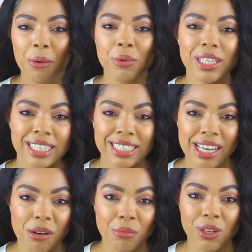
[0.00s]
I will link it
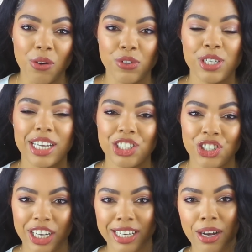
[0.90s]
down below for you guys to
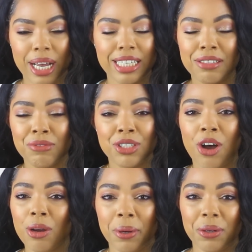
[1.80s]
check it out. I didn't even
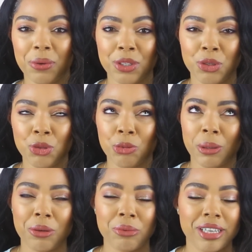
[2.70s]
talk about it on YouTube,
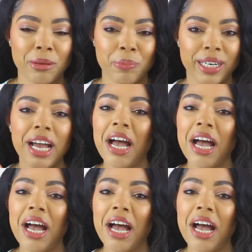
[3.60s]
I don't think, but